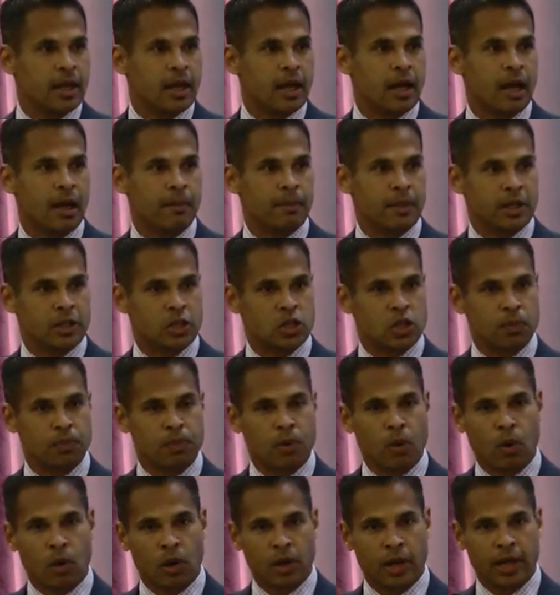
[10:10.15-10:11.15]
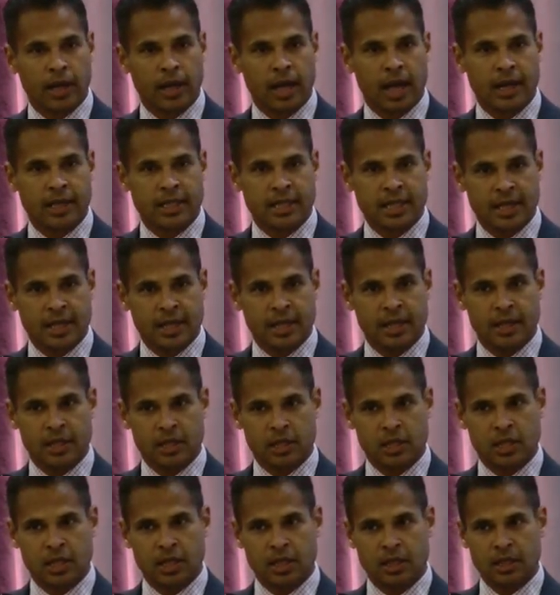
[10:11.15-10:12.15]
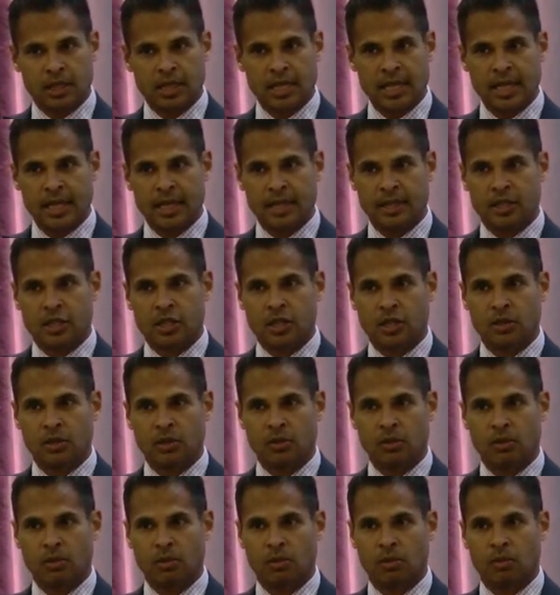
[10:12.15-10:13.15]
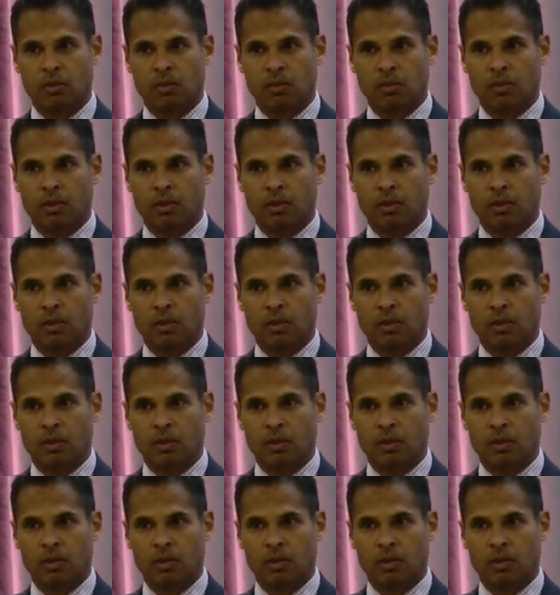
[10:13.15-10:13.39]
in supporting ideas that need to